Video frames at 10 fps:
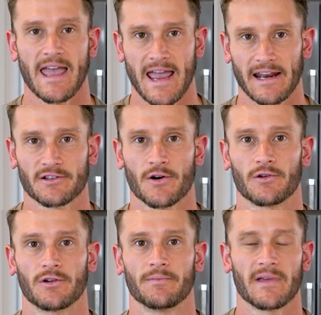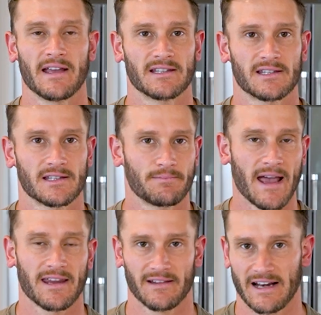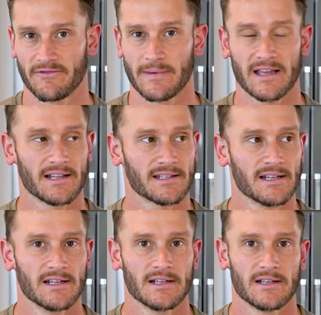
anecdotal and speculative because